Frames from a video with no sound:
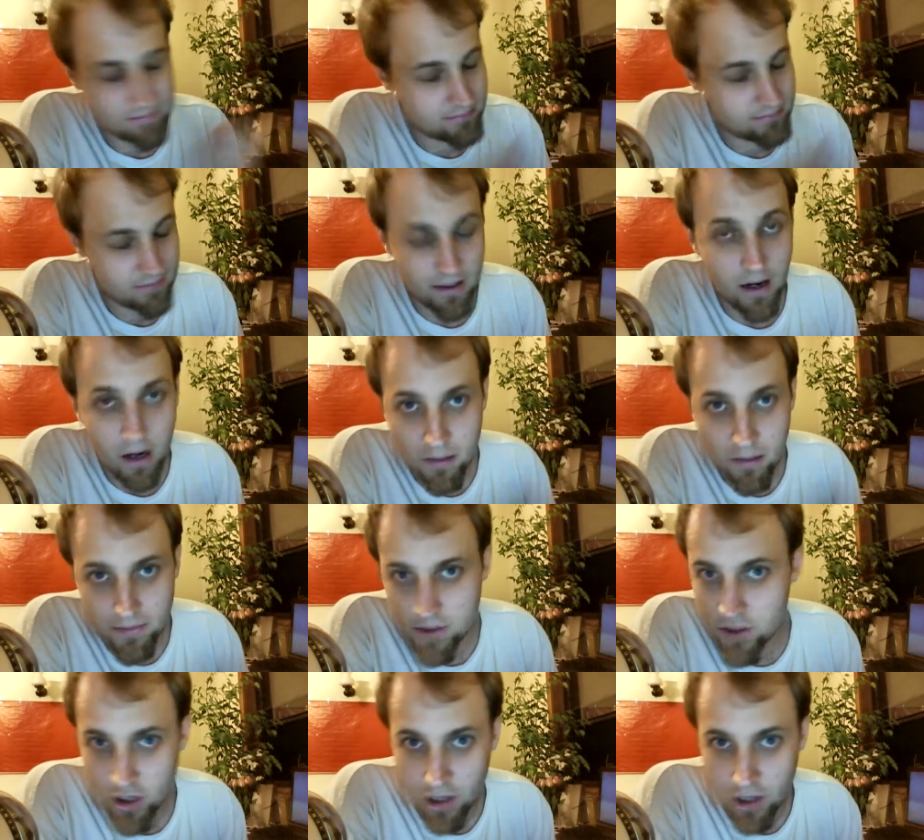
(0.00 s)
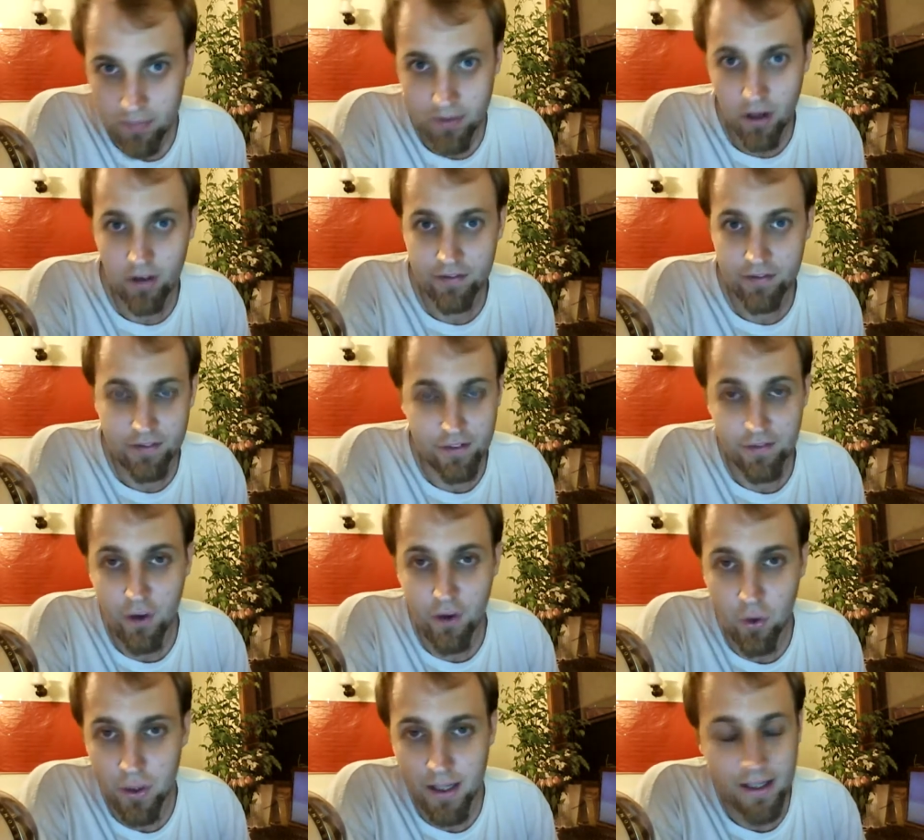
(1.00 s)
and arms chopped off for
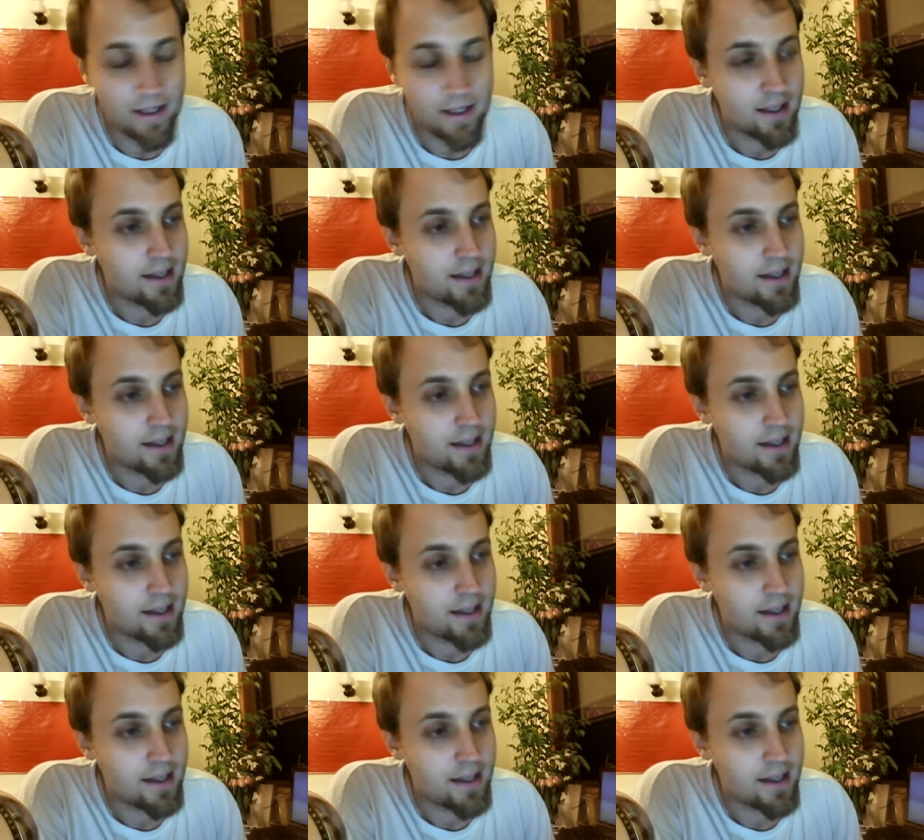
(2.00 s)
voting,